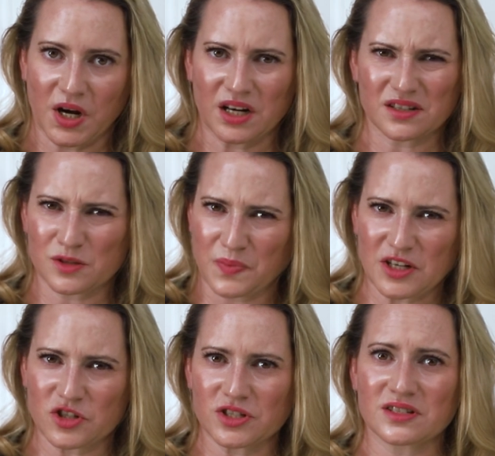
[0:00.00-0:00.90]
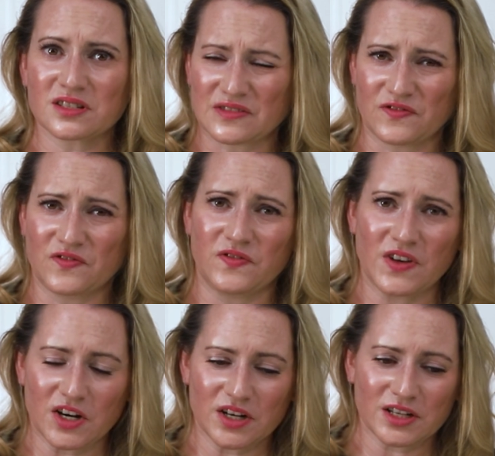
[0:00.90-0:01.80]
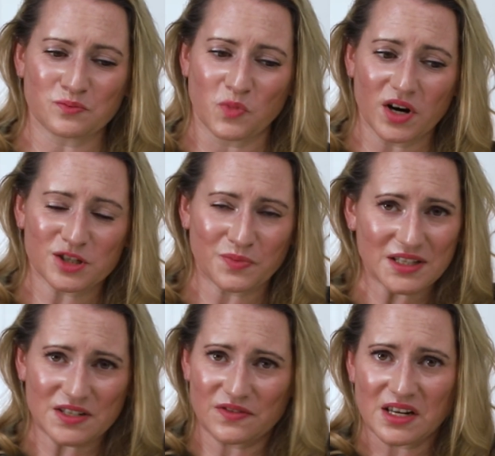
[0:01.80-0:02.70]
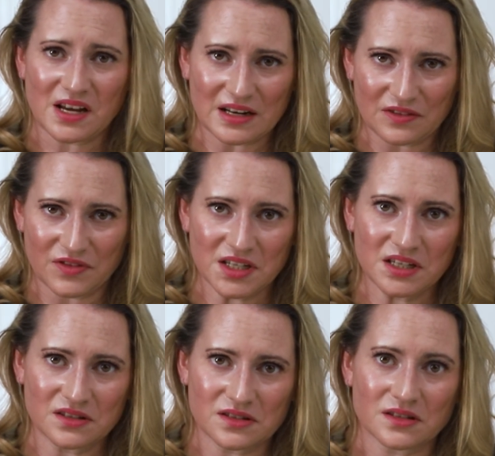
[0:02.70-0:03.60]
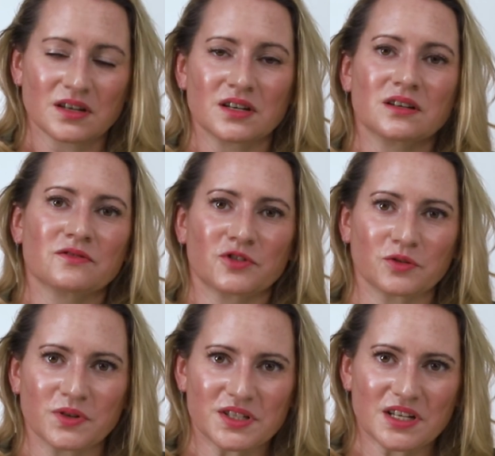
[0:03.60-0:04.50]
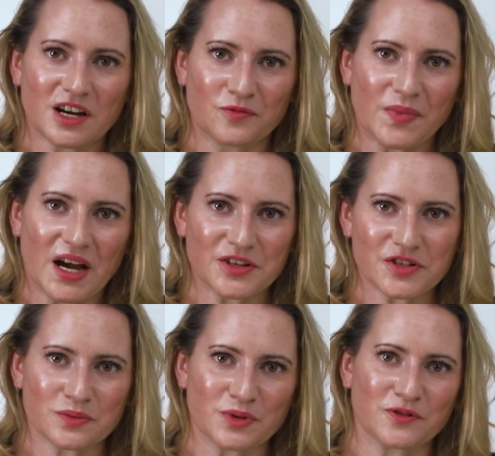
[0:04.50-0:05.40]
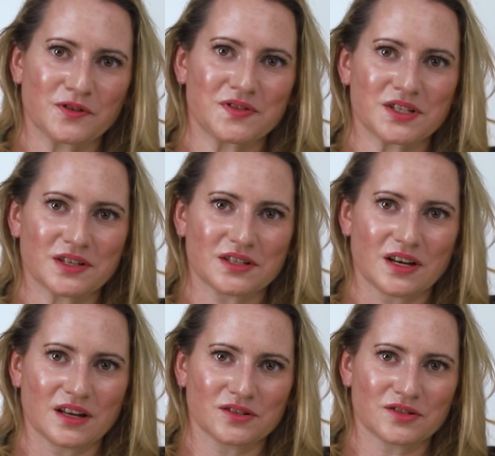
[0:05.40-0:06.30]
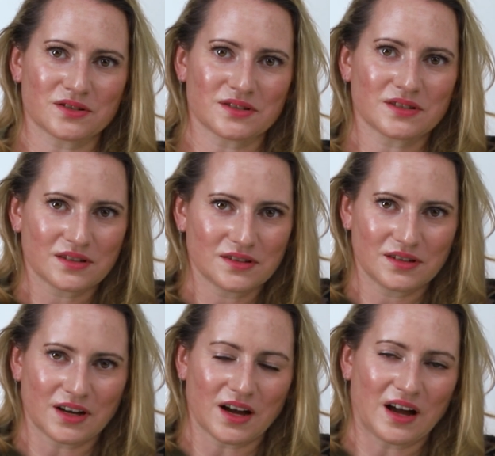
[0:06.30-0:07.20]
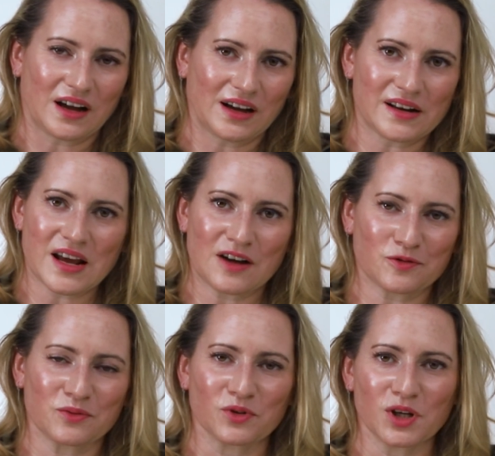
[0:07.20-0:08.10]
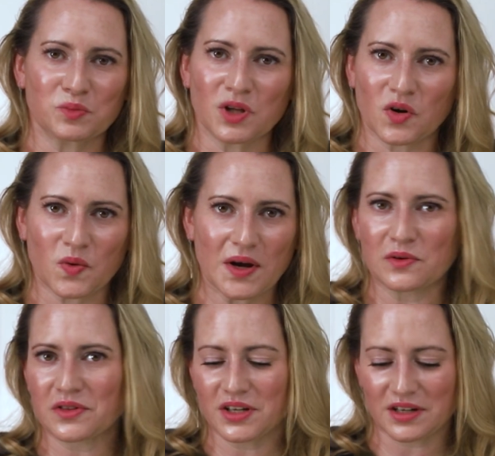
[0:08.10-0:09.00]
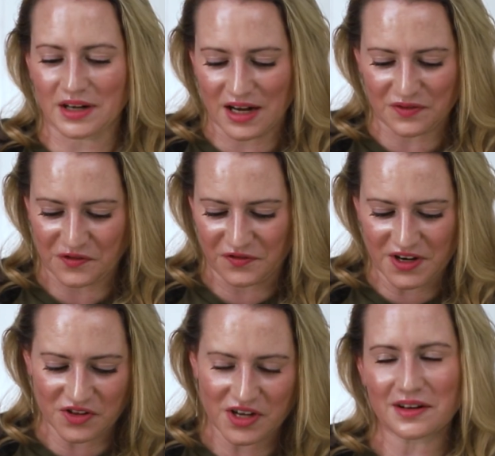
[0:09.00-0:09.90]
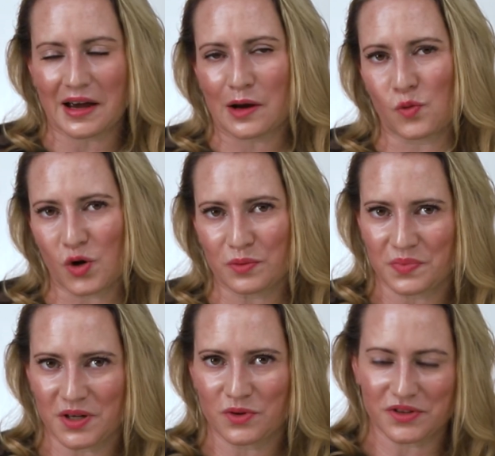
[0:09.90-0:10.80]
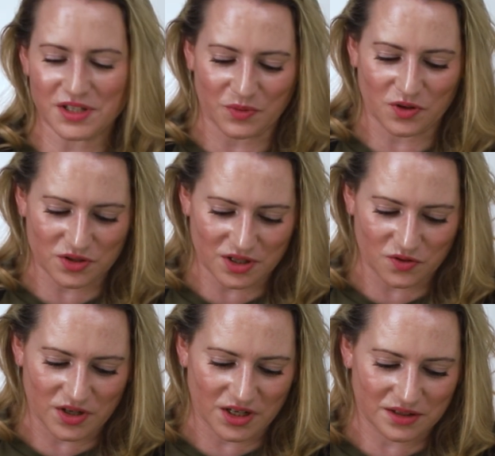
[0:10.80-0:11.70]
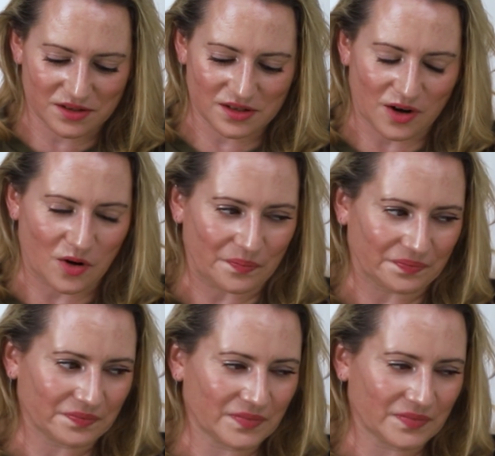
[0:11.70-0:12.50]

product, especially since it's very it's more expensive than any of these. For a rinse off mask to be fifty six dollars, I'd have to be really blown away with it, and I have a feeling I wouldn't be with some of those ingredients. So,